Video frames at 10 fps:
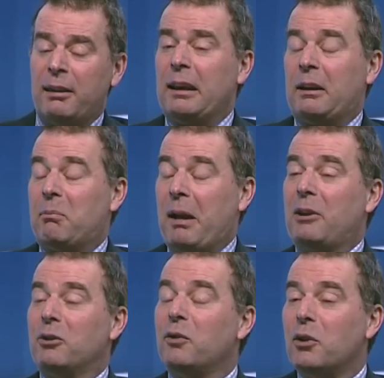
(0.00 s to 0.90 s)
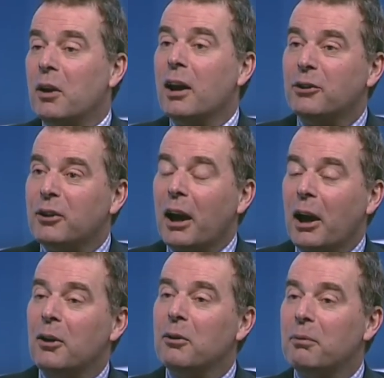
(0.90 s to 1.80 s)
think compared to a few years
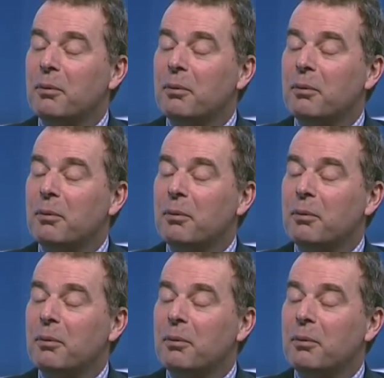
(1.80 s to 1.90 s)
ago,